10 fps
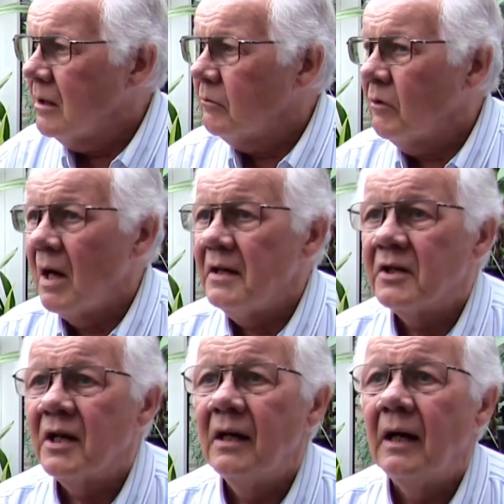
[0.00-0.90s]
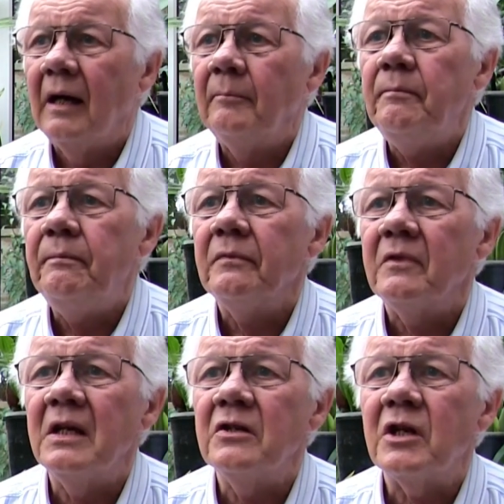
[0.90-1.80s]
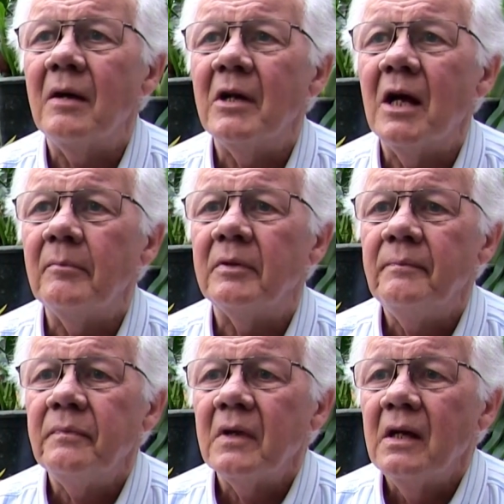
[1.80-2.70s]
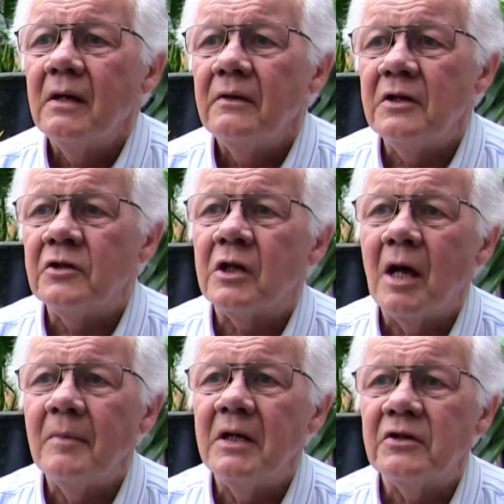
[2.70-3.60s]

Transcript: Right, things coming up. This coming